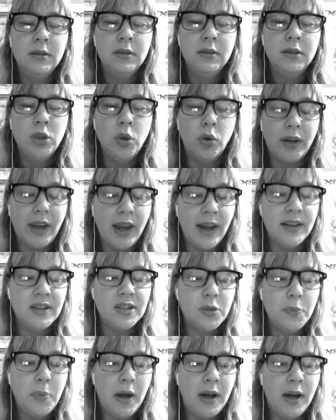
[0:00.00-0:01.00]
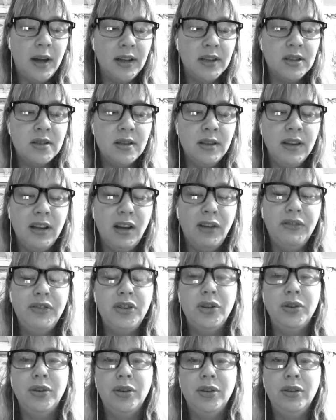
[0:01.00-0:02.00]
your counterpart, to love
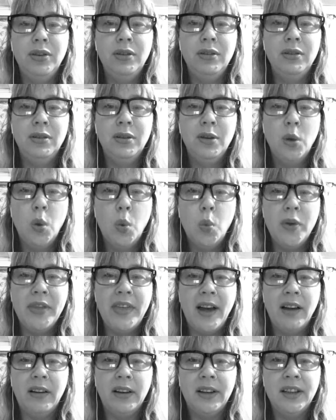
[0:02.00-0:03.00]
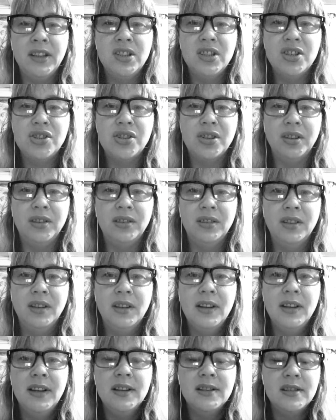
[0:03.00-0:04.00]
you without condition,
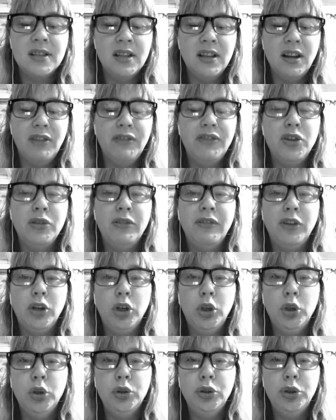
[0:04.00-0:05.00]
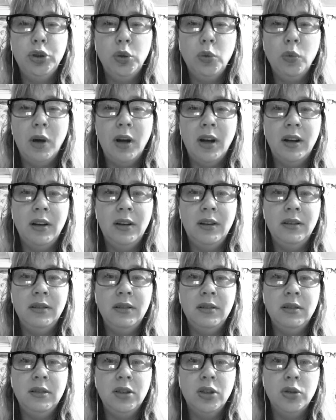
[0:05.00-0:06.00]
to love you for who you are,
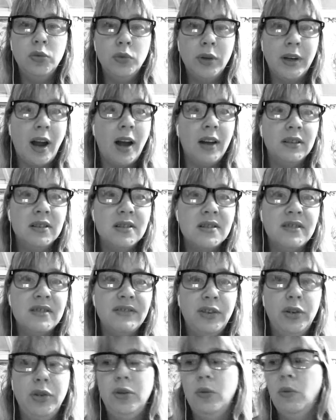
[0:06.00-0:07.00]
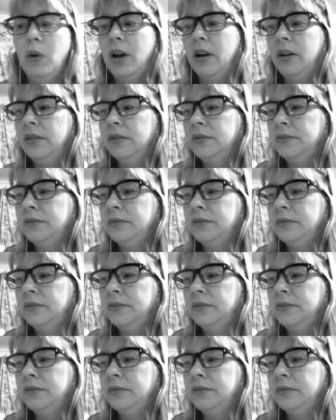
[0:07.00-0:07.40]
regardless of who you are.